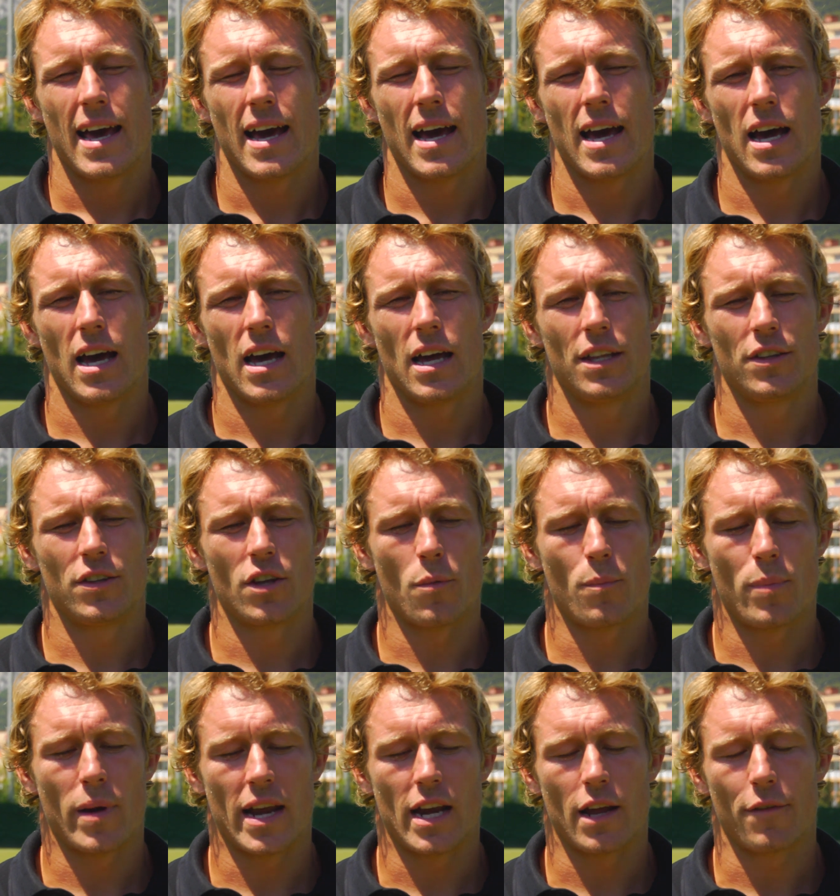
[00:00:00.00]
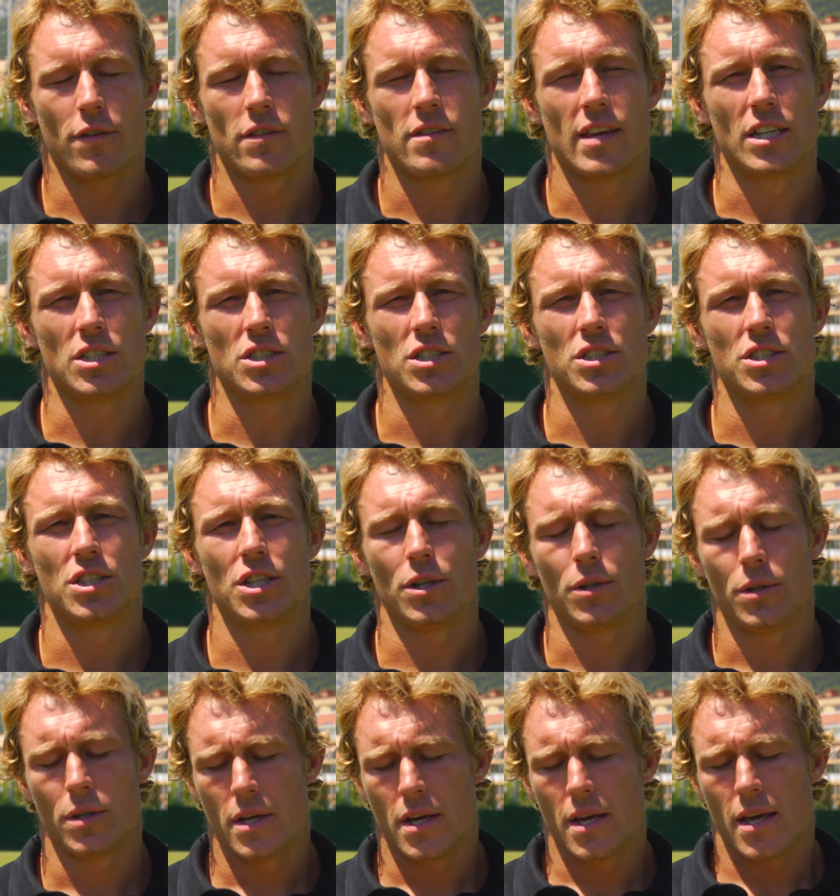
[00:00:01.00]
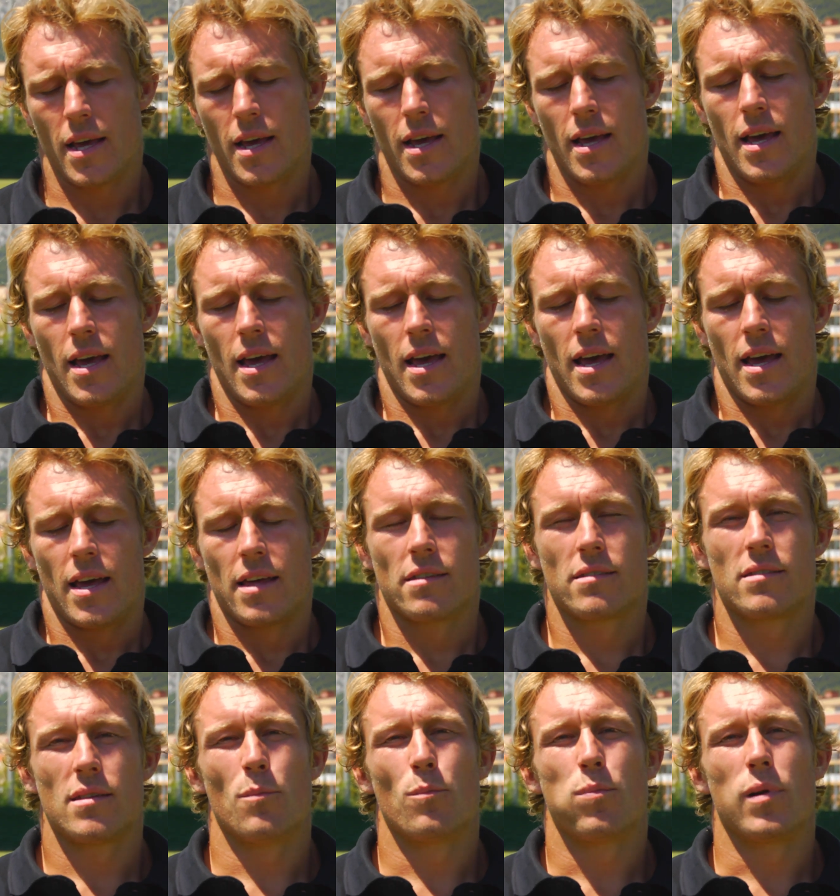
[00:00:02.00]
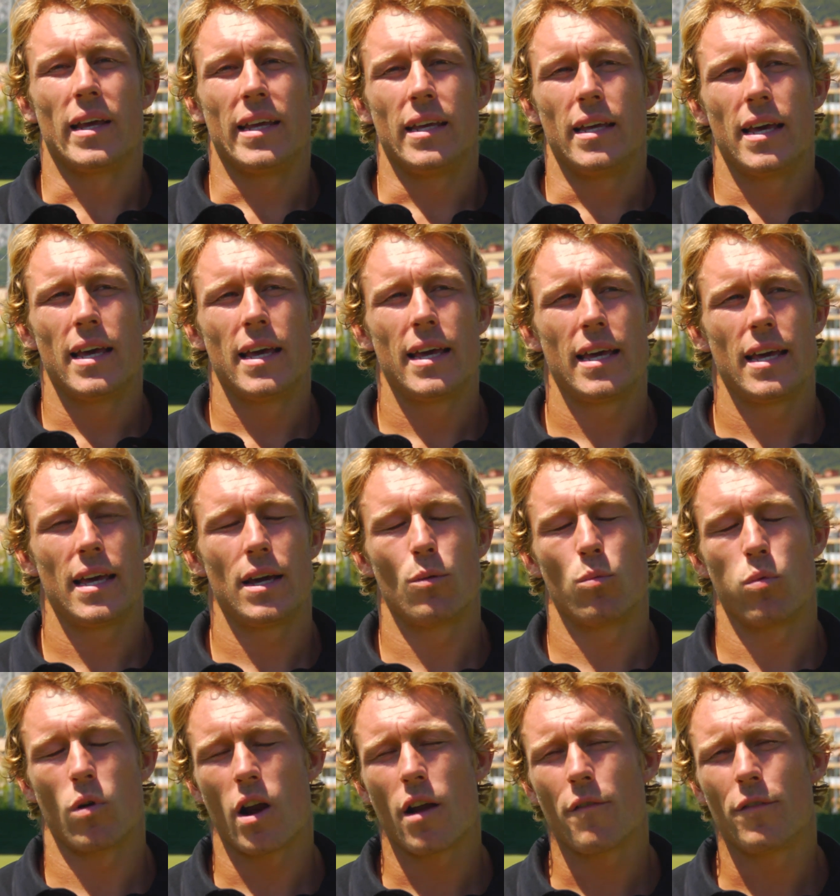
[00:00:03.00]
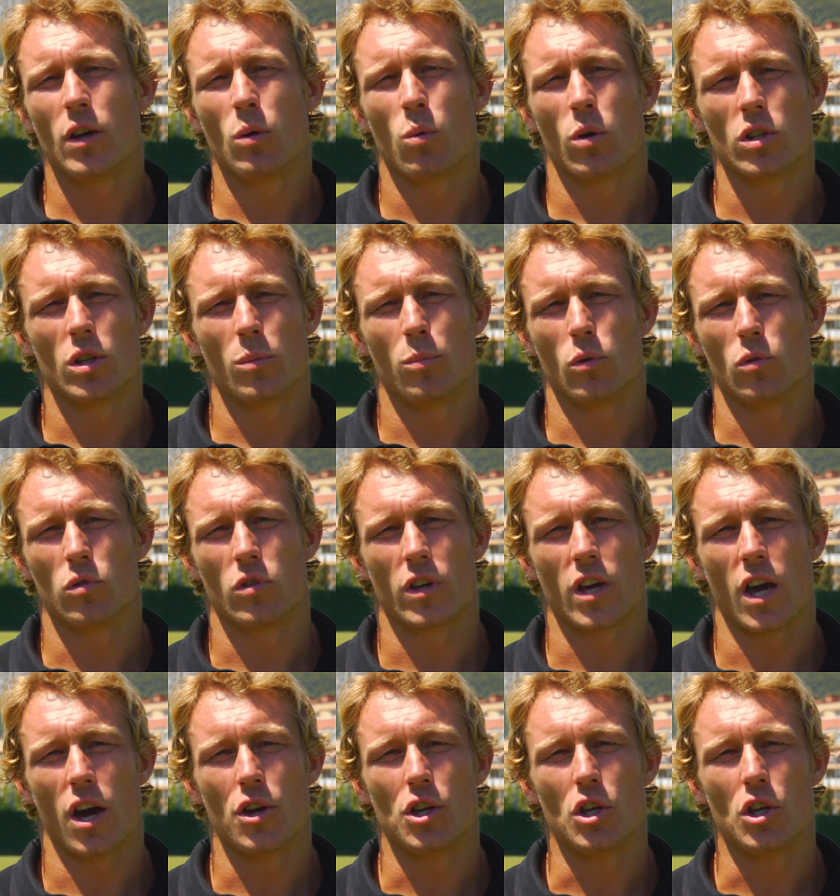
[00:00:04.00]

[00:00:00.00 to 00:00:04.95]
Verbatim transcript: uh, and don't pay enough attention to simply wherever you want the ball to go,